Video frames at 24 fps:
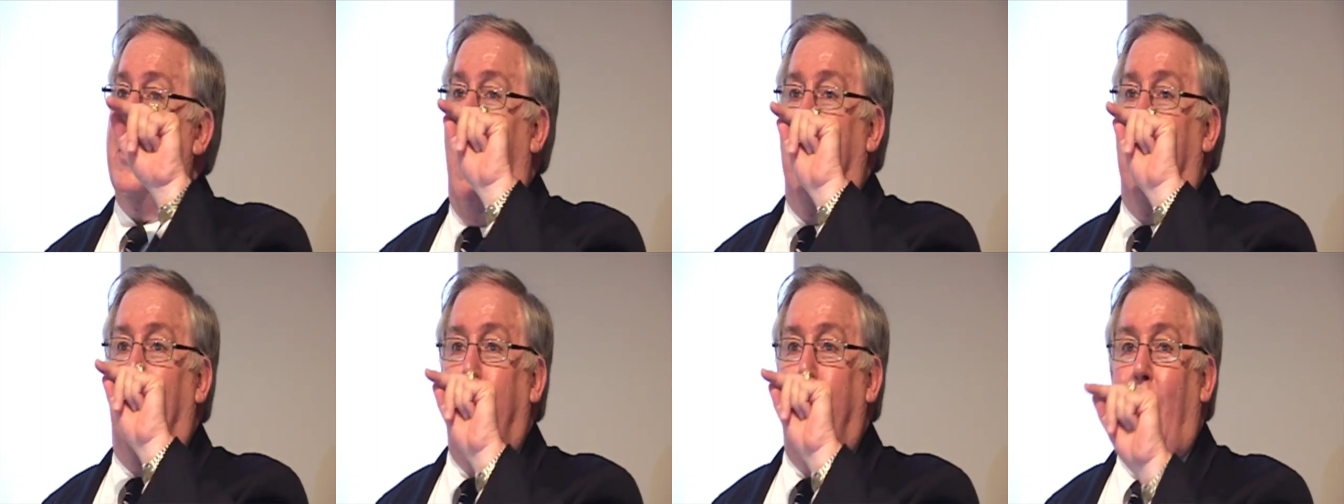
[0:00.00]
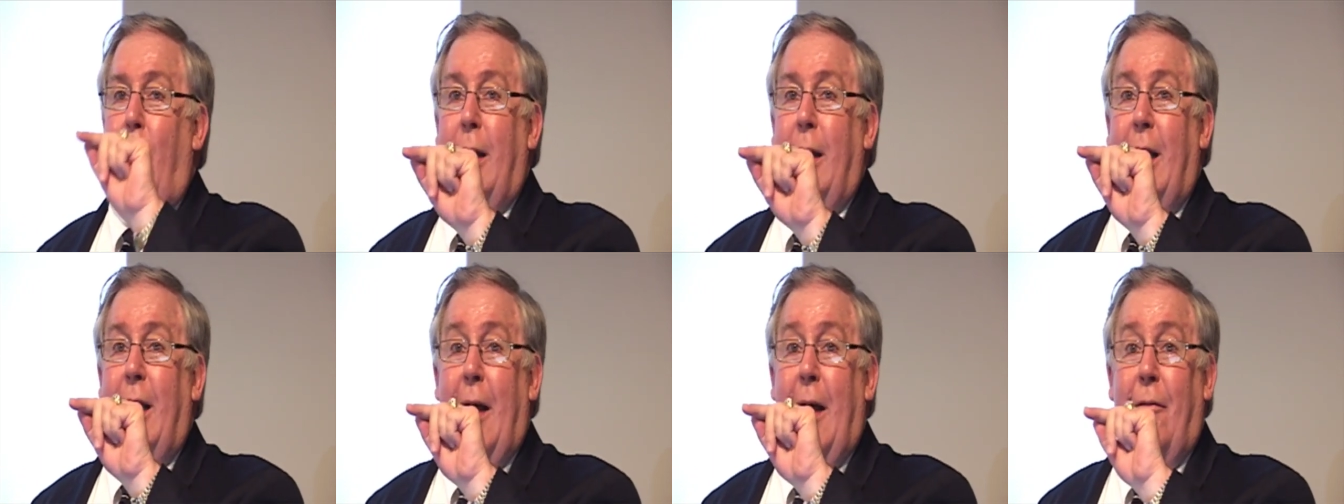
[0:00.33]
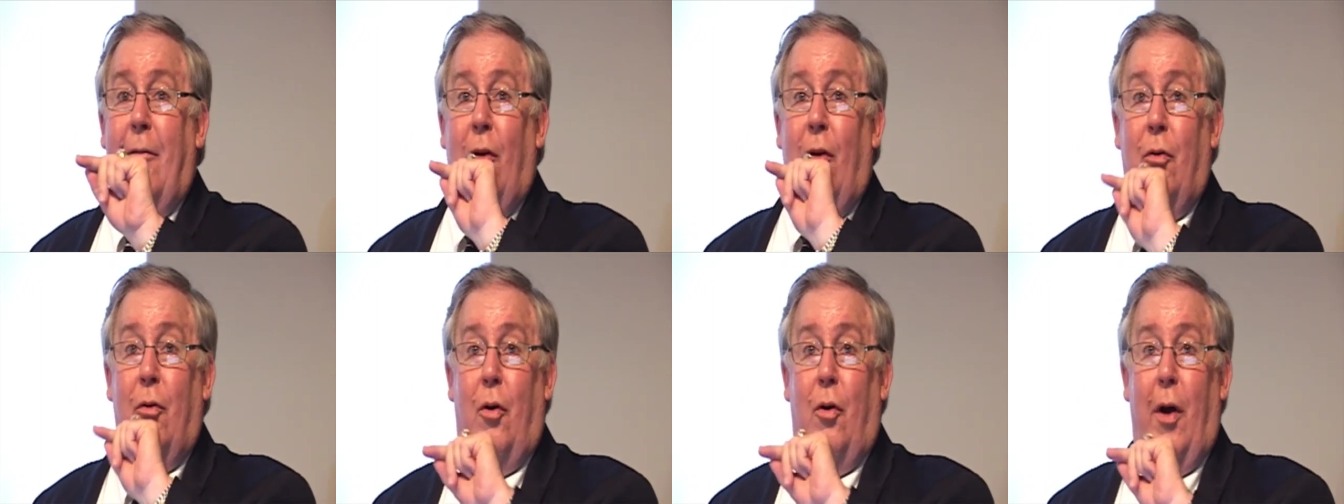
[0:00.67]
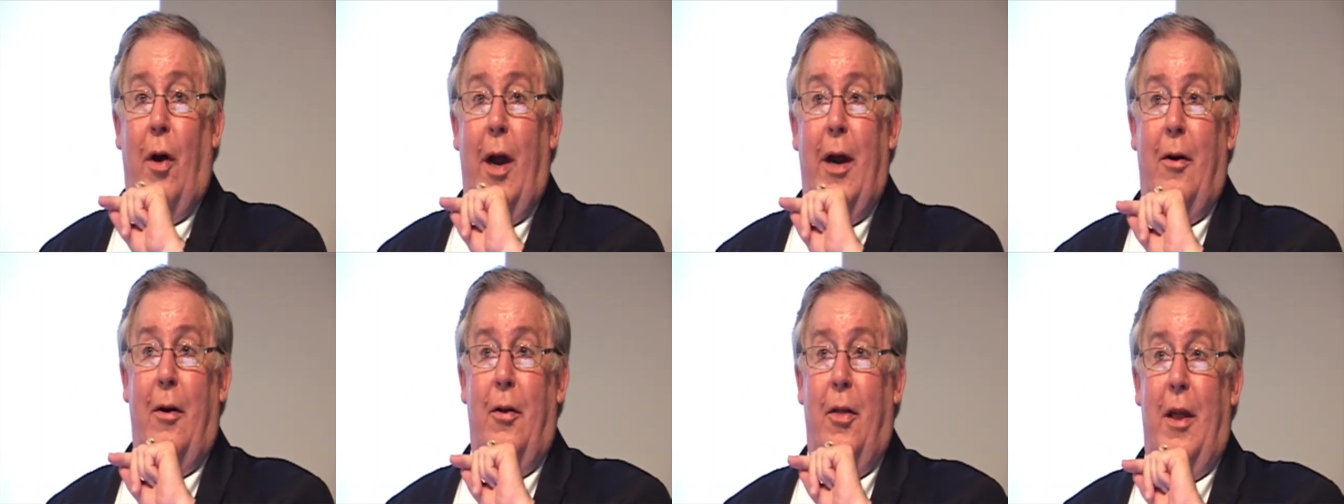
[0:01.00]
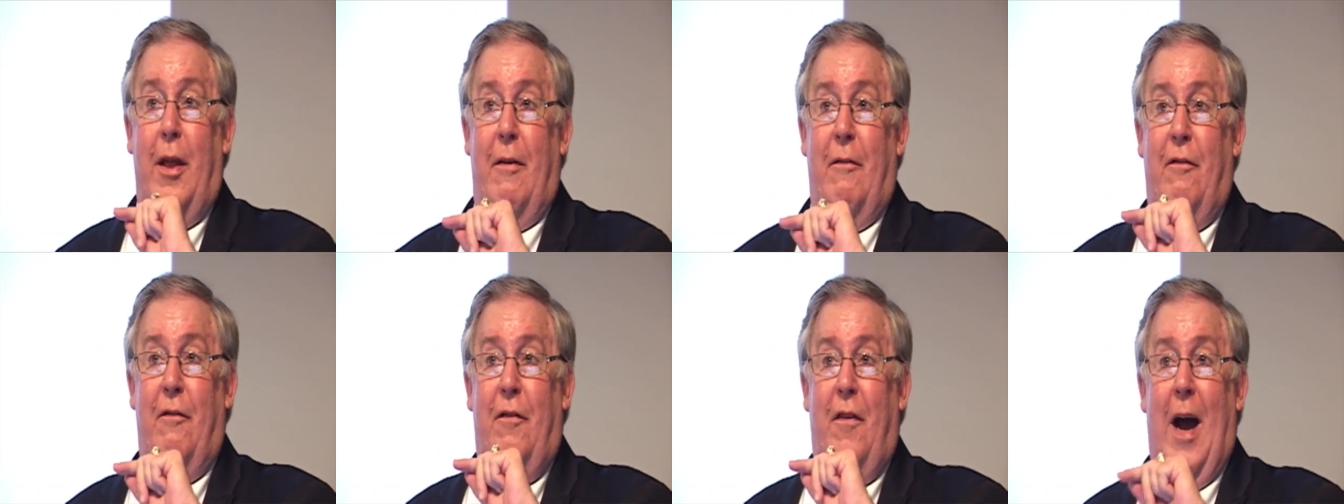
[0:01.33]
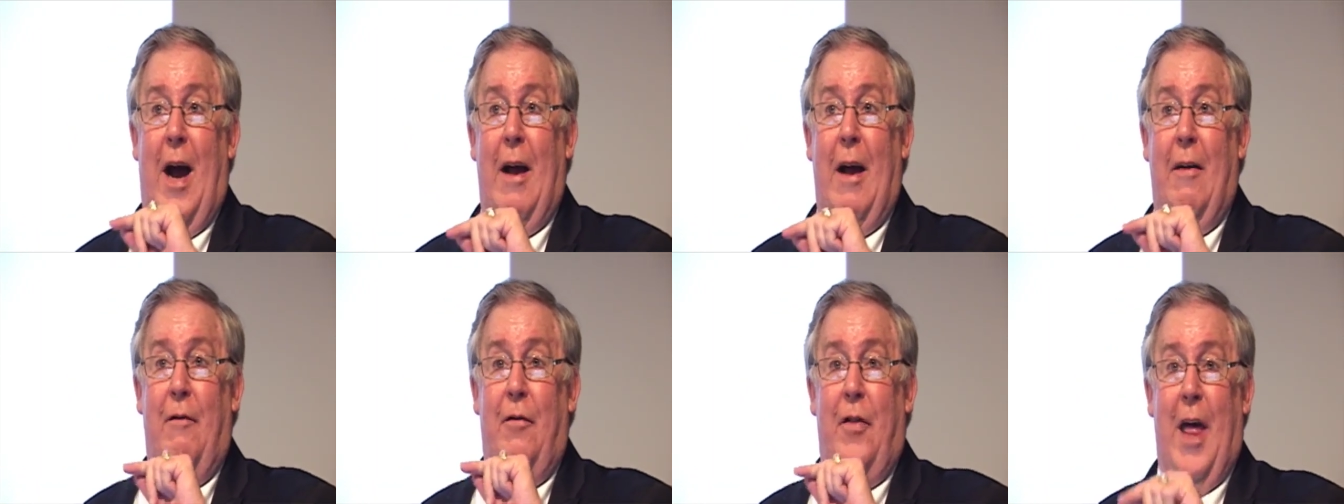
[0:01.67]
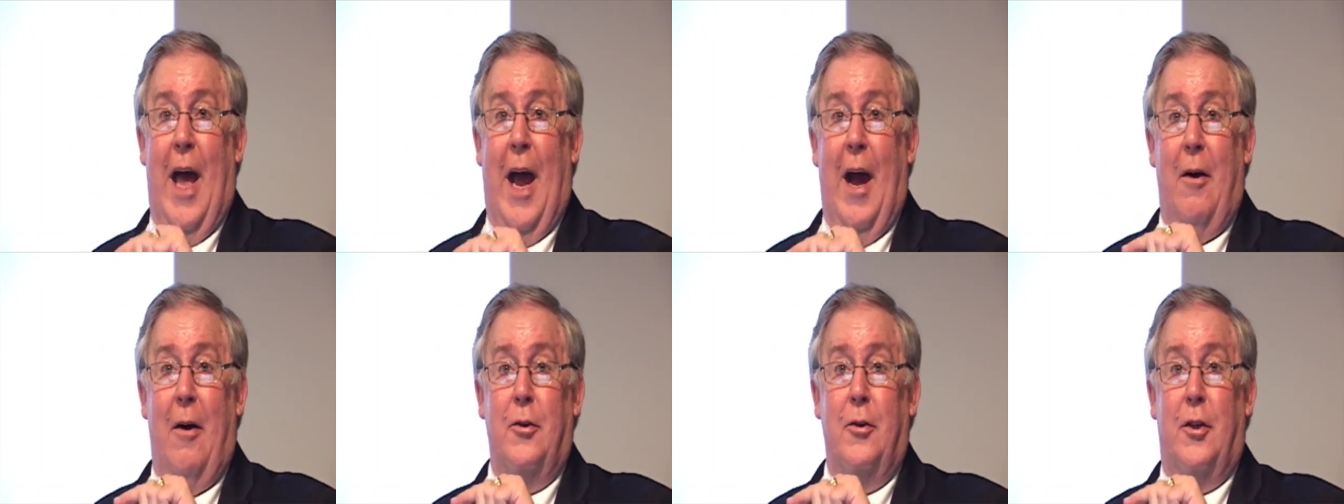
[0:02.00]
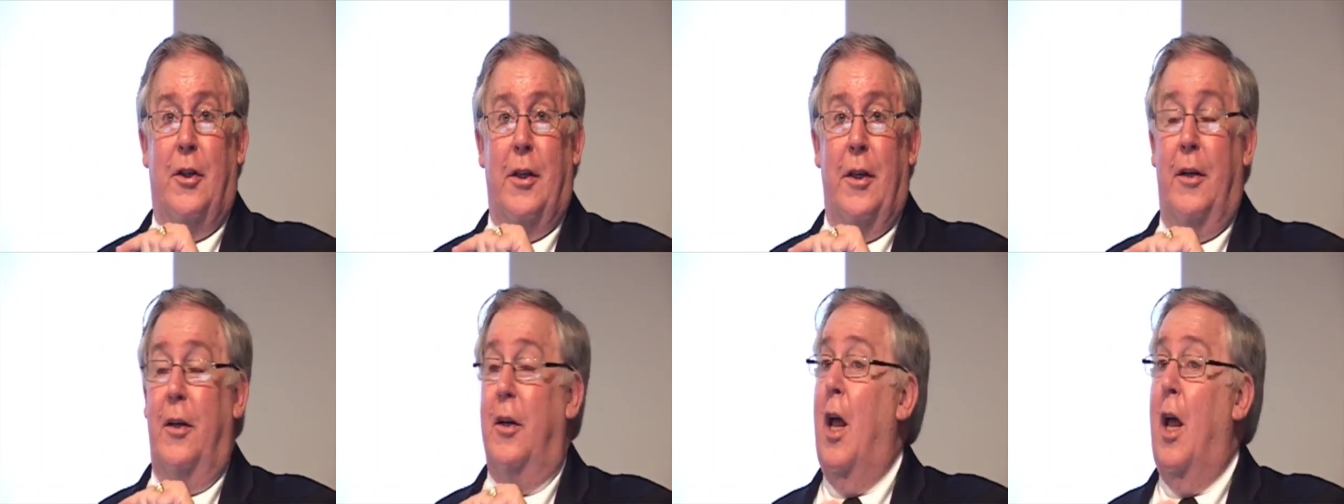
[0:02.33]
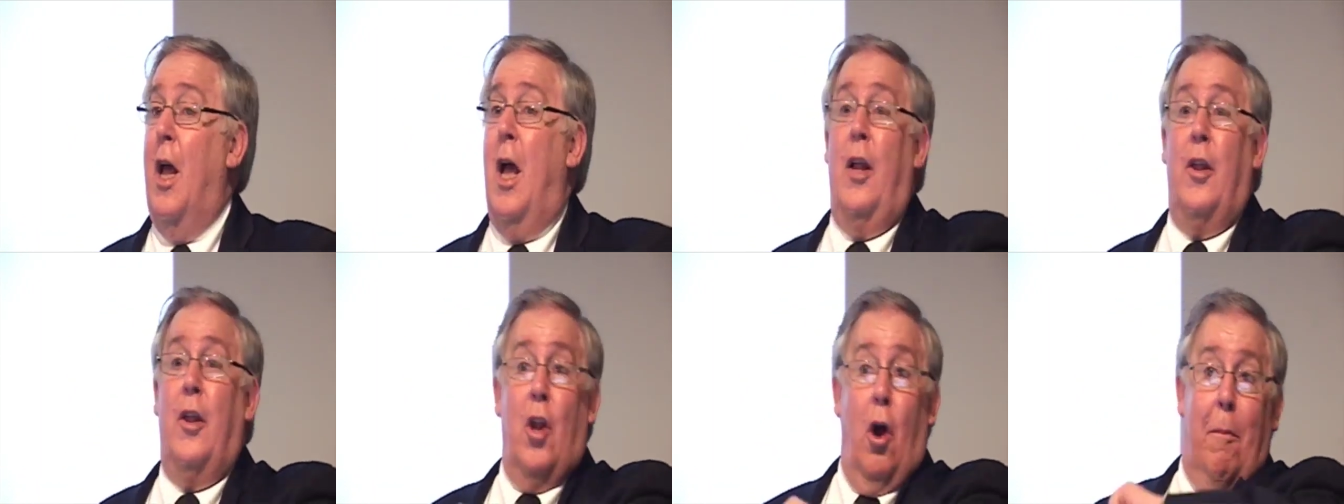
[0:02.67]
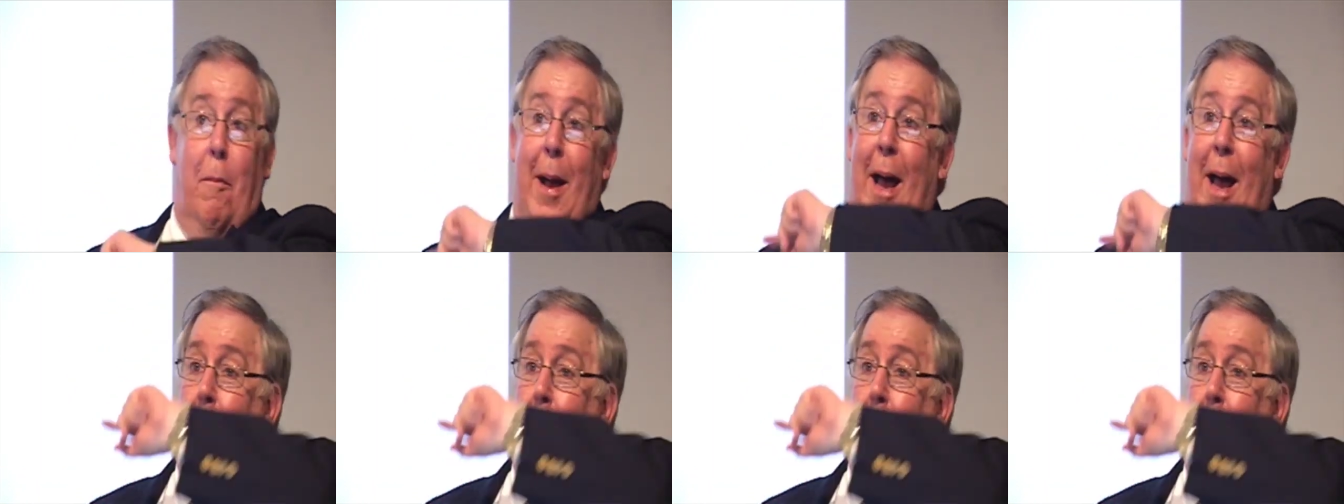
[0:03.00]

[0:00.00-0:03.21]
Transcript: a blood level greater than 5,000, no